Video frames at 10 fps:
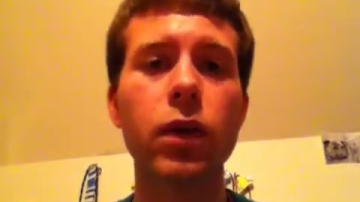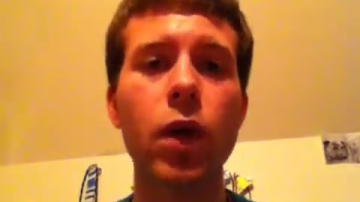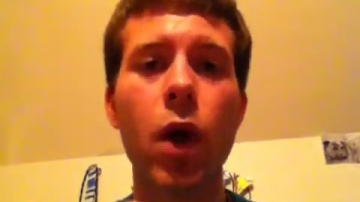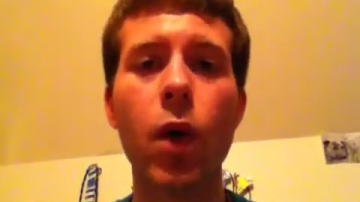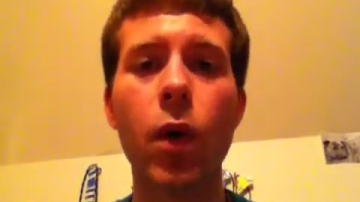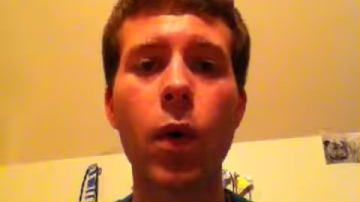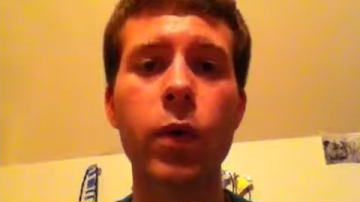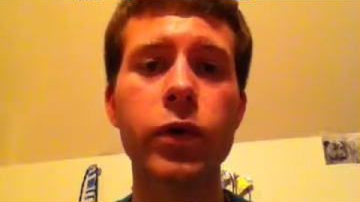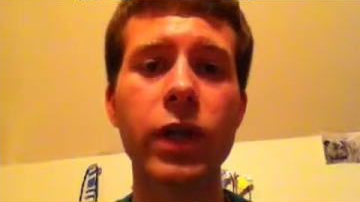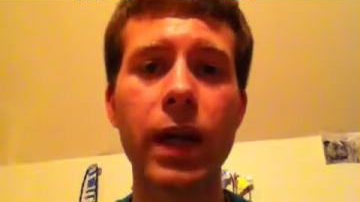An
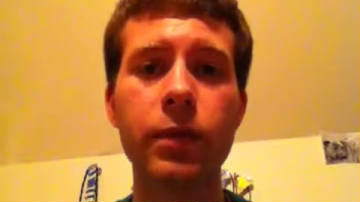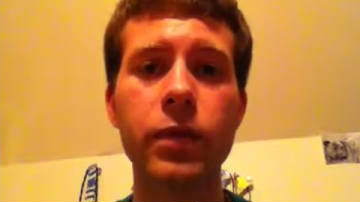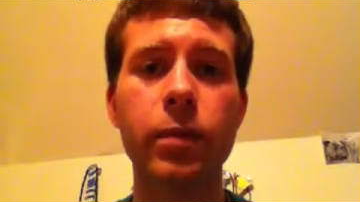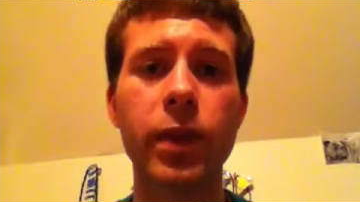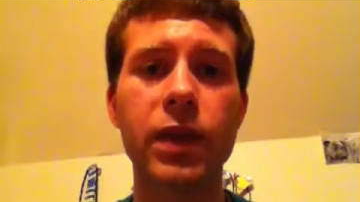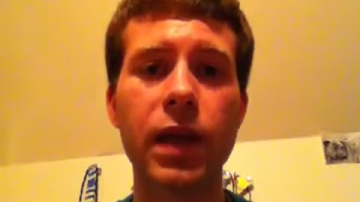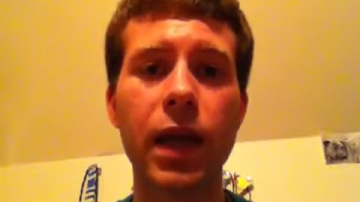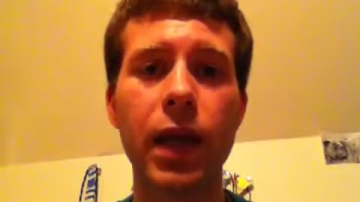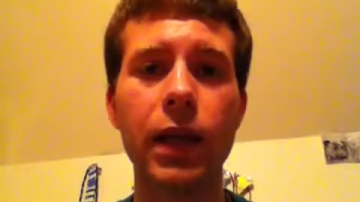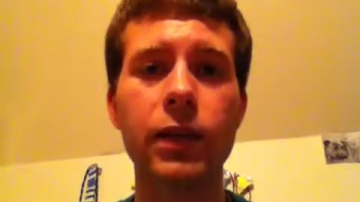O-shaped, but
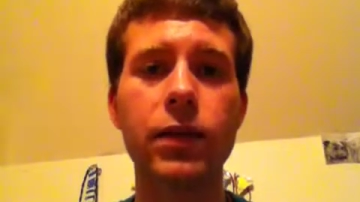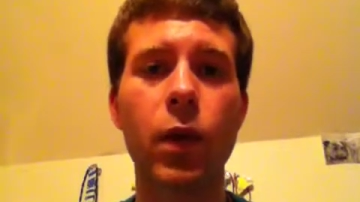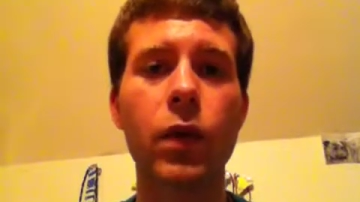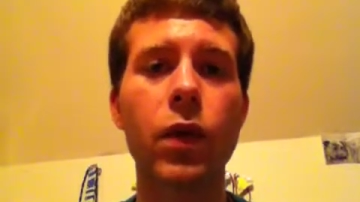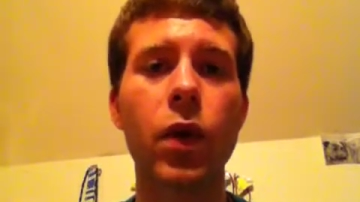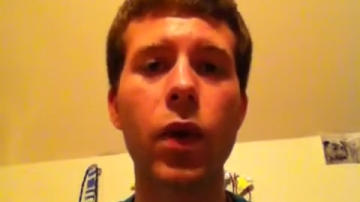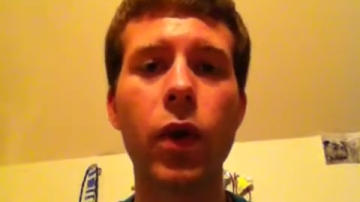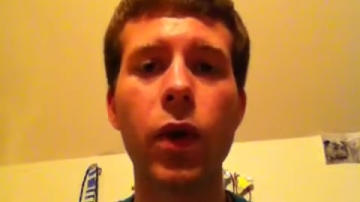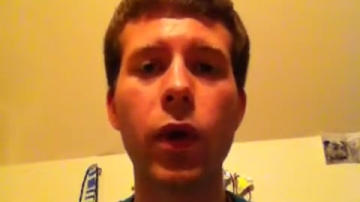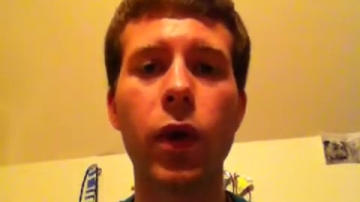say E. So it's
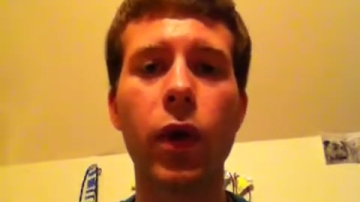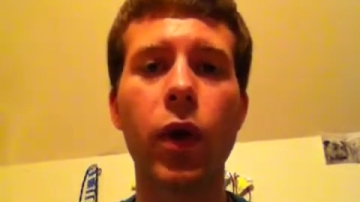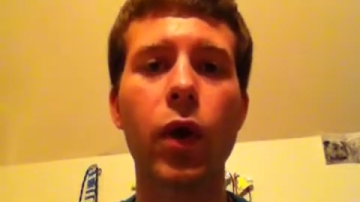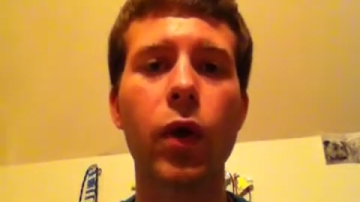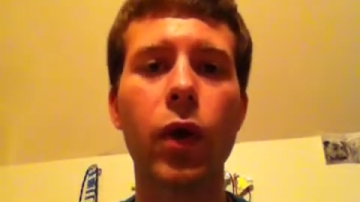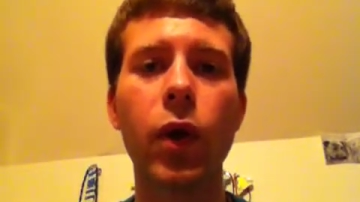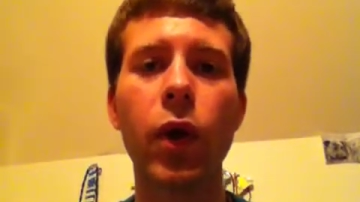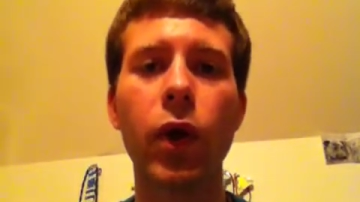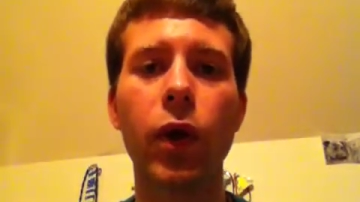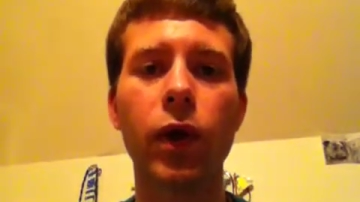E,
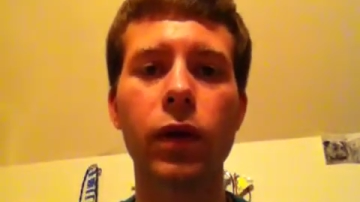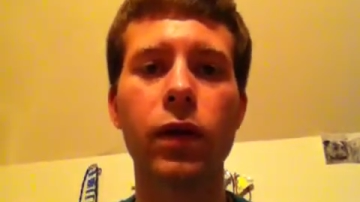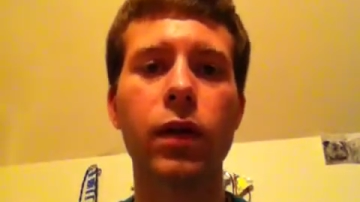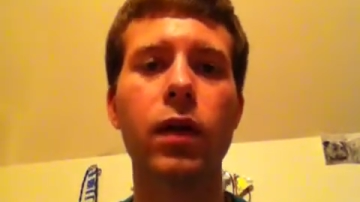nyckel.